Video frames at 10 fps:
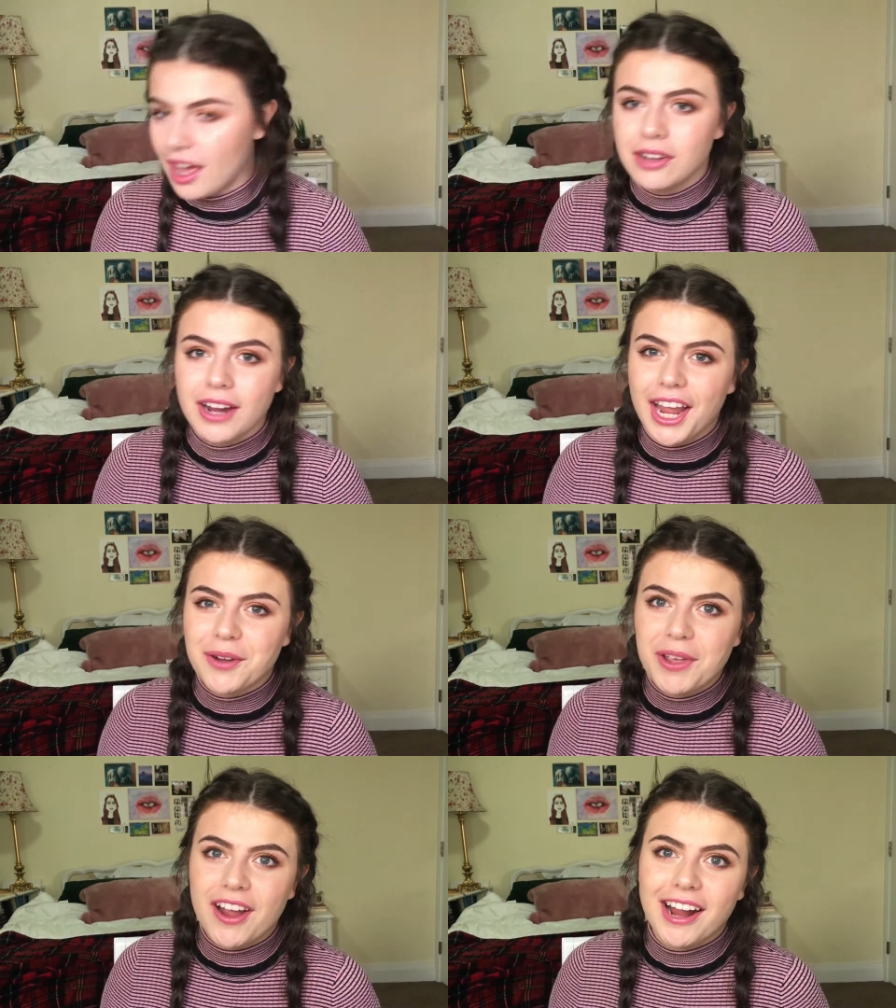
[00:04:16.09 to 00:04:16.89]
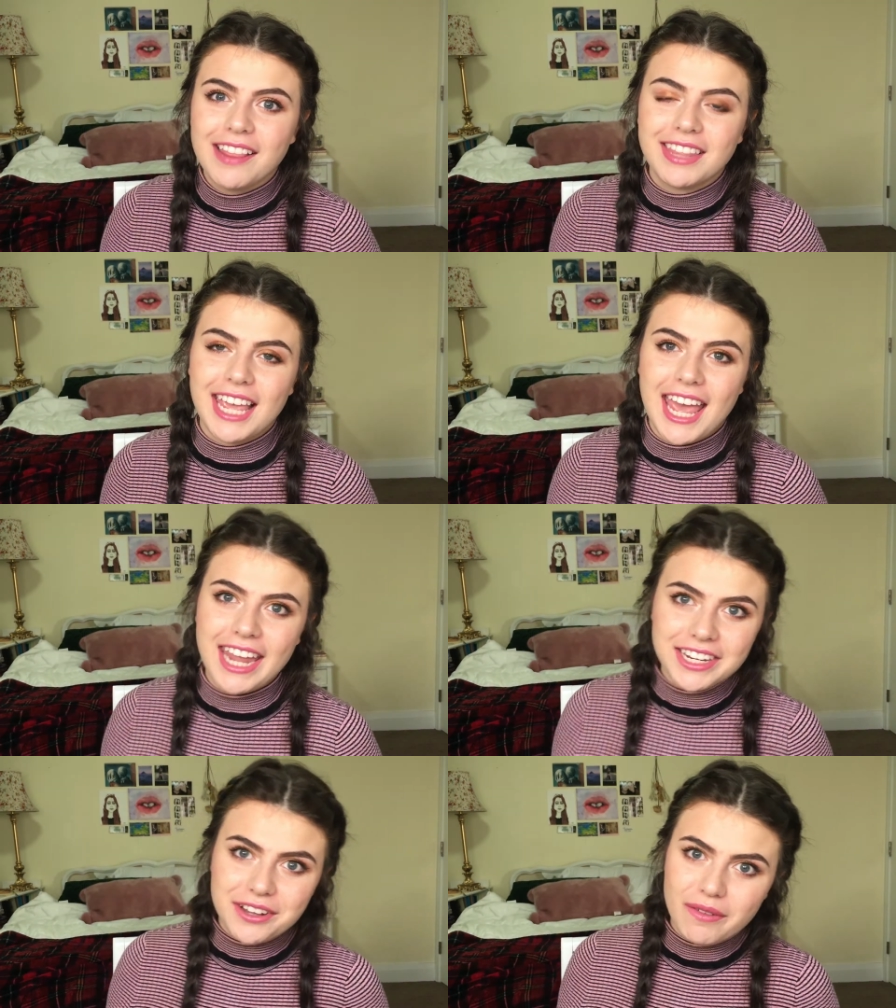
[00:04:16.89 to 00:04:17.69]
All right, we are at the
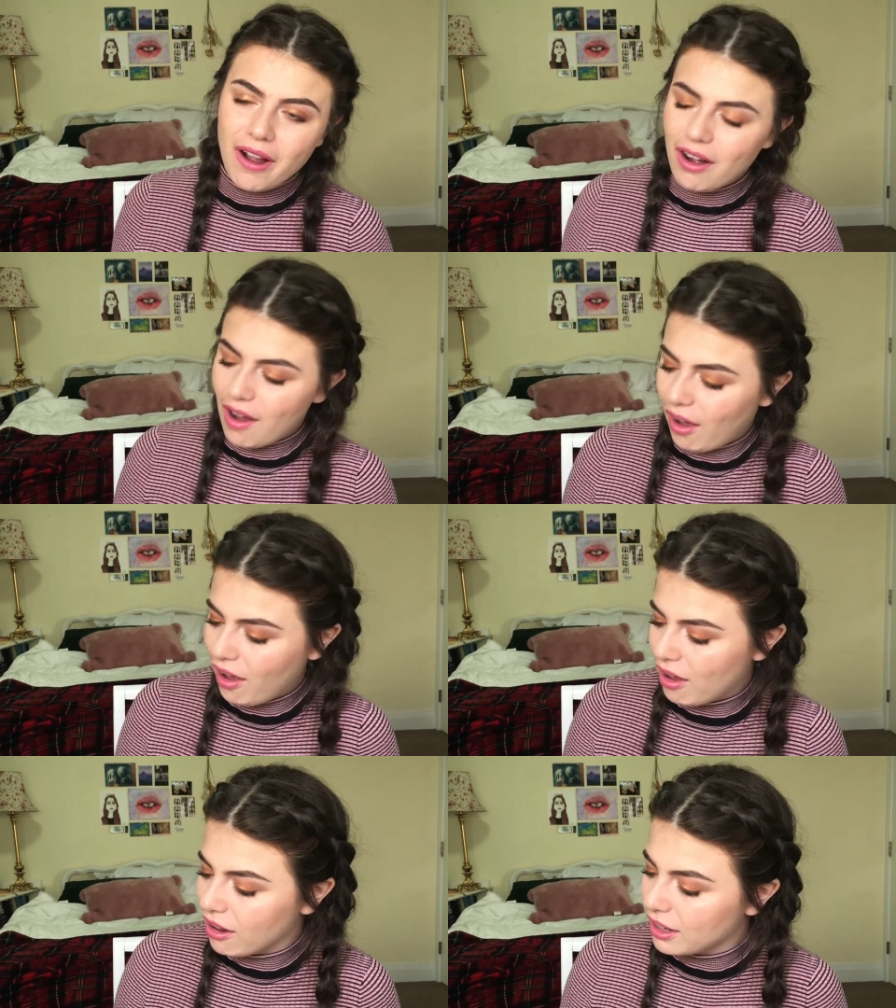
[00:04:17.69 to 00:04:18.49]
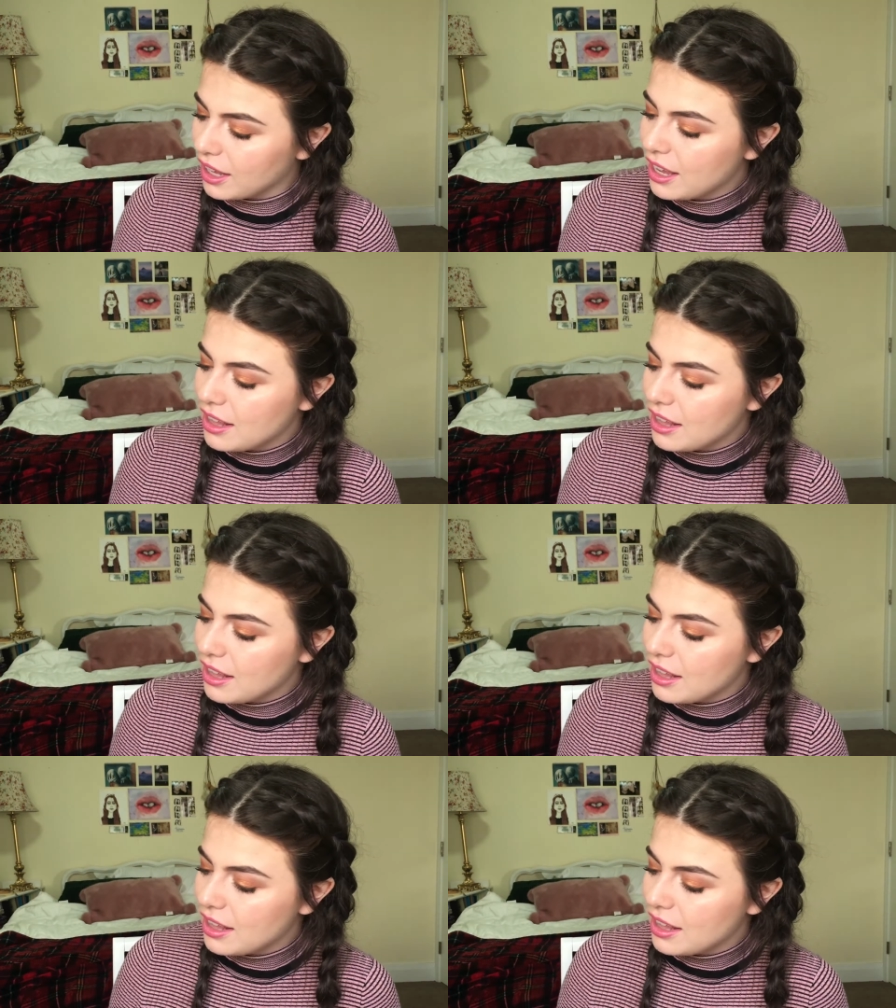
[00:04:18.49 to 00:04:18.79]
end of our haul.